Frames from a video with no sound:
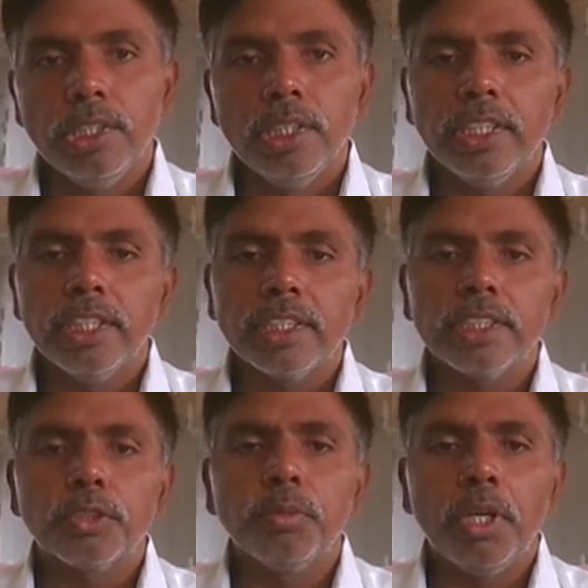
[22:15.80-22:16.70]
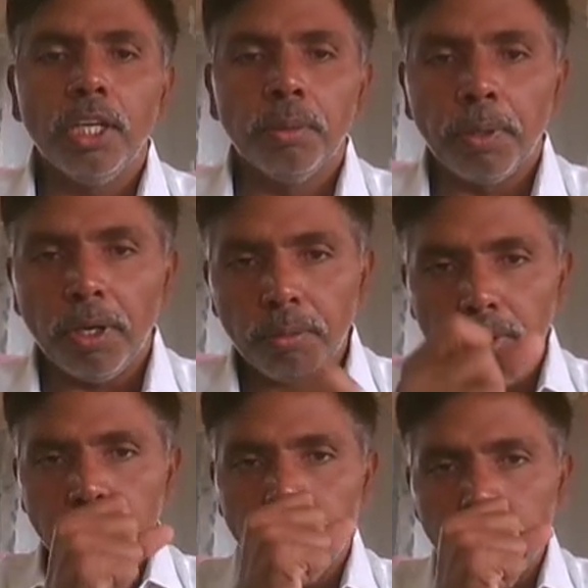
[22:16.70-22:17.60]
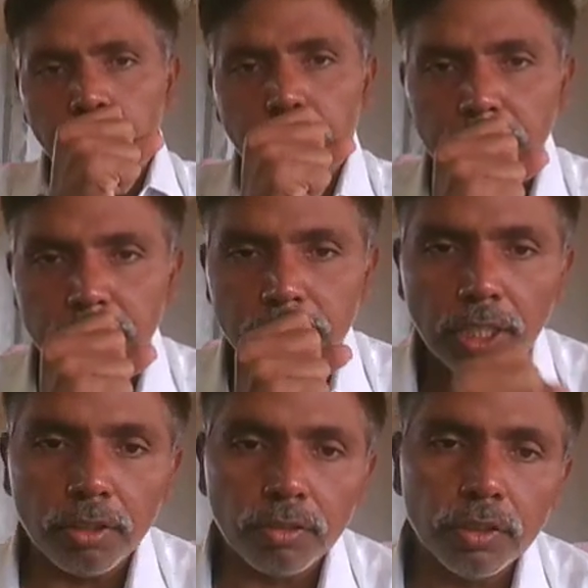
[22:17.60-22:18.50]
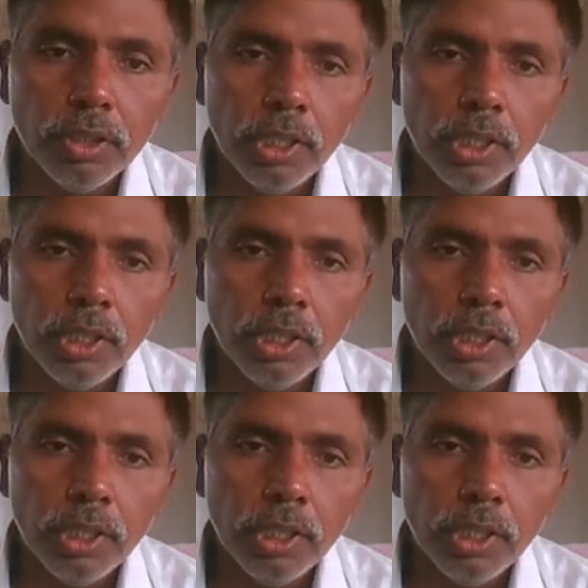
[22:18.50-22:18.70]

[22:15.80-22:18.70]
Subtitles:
Next small problem you can solve.